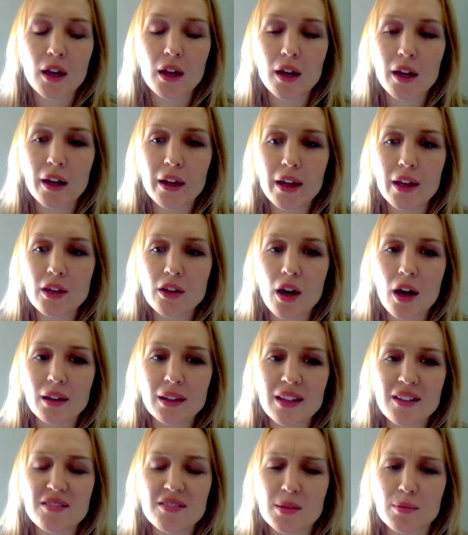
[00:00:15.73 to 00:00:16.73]
uh, and not
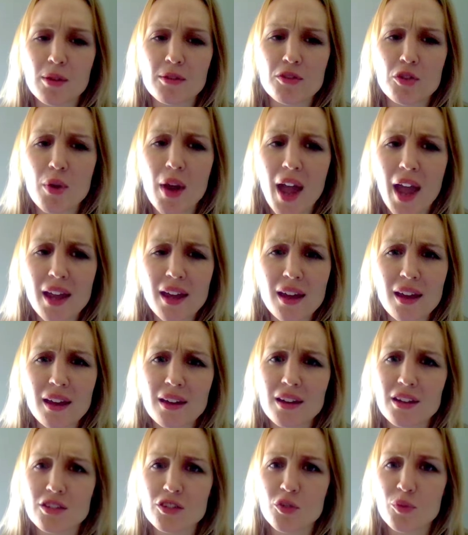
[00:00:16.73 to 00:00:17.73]
leave some of you hanging
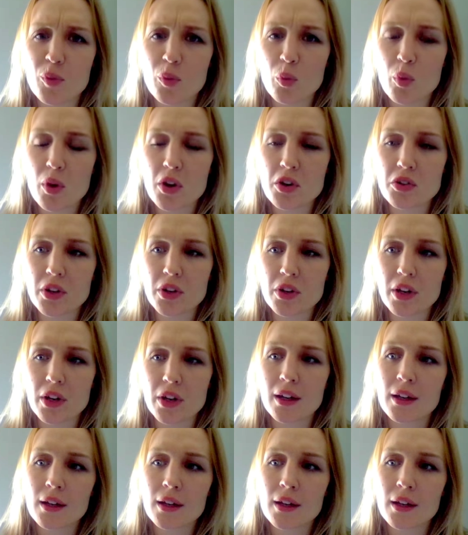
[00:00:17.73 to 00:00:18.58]
because you've been wondering.